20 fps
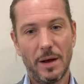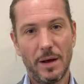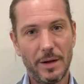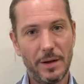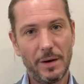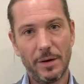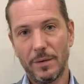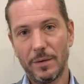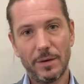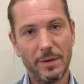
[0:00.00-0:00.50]

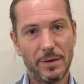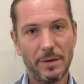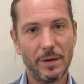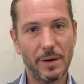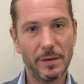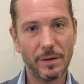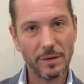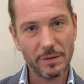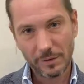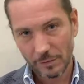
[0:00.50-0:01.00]
you
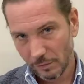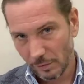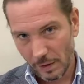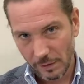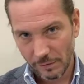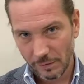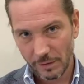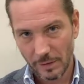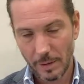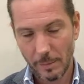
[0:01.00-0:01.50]
are not
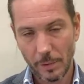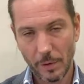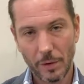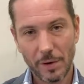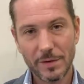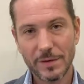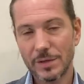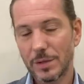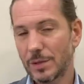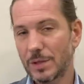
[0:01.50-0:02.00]
stretched anymore.
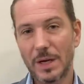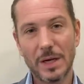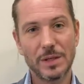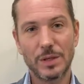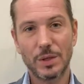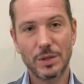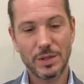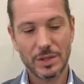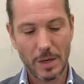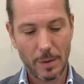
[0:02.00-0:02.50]
So that's
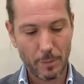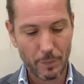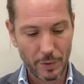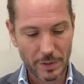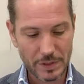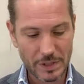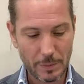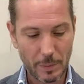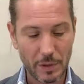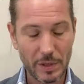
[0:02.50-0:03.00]
the same
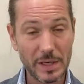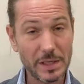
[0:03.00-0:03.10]
principle.